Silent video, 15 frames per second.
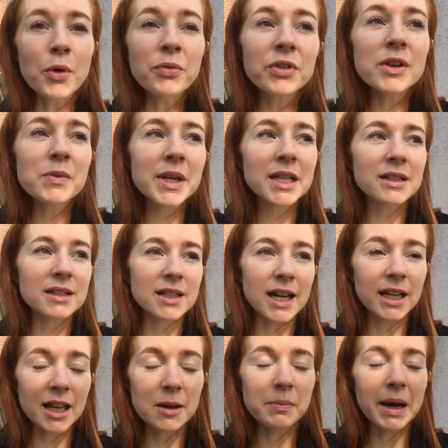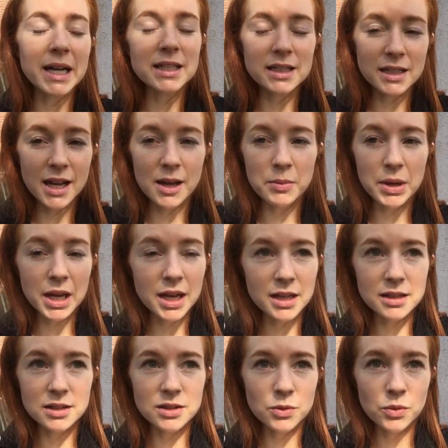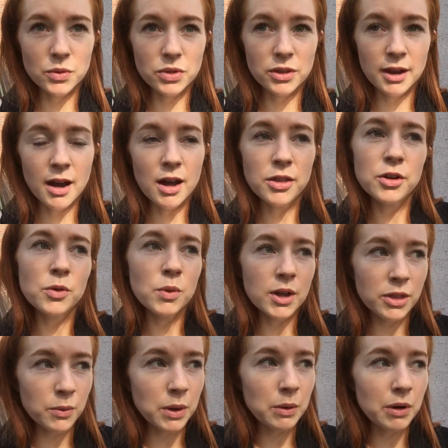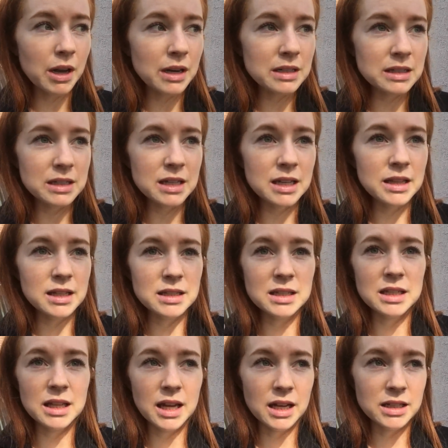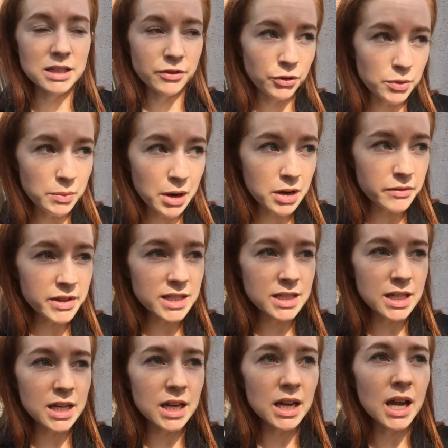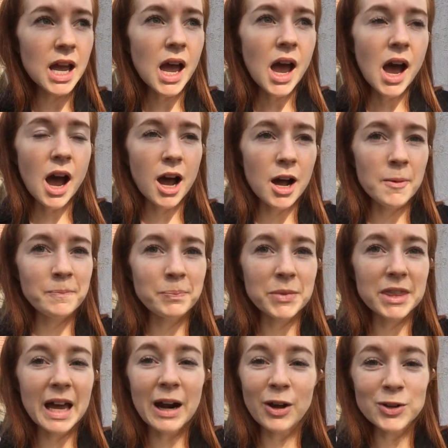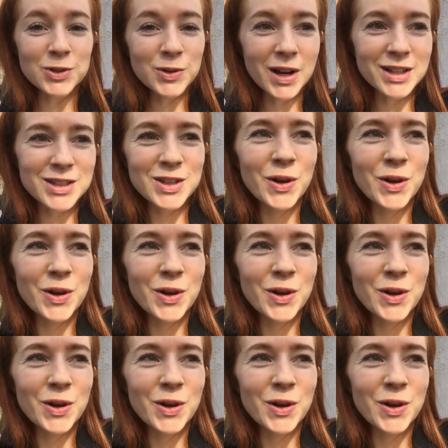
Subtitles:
Hopefully we can decide like by today, because the other one that we were gonna see that's in like a different part of the city, that also got